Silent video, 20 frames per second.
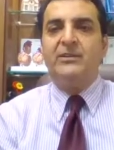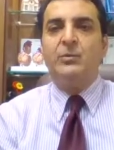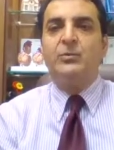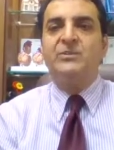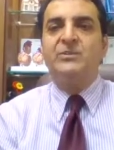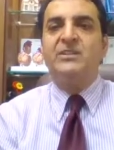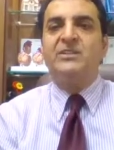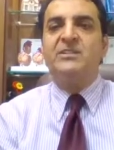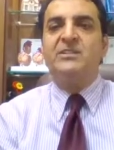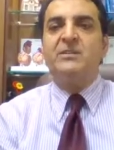
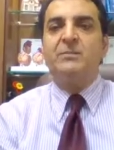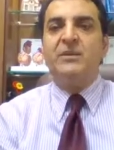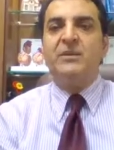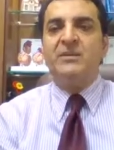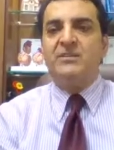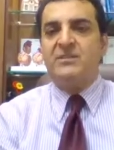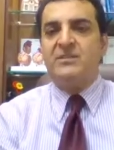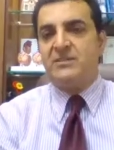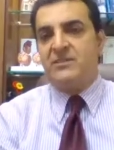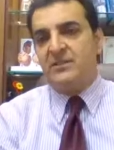260
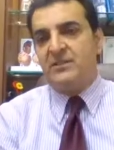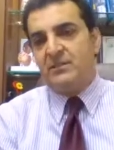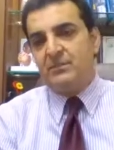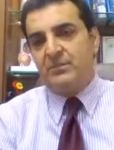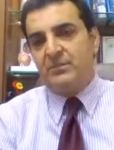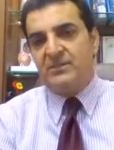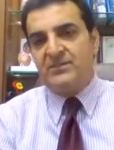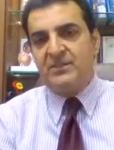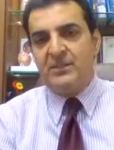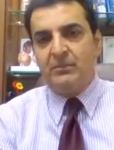patients in the
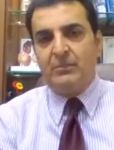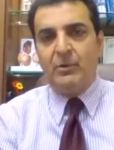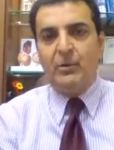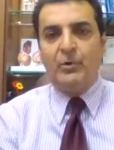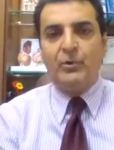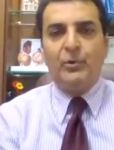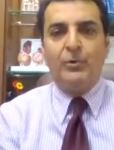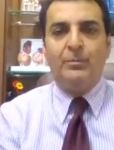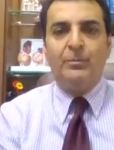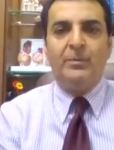placebo
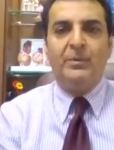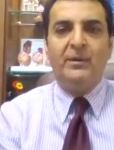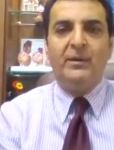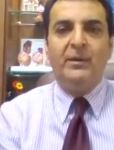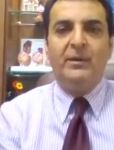group.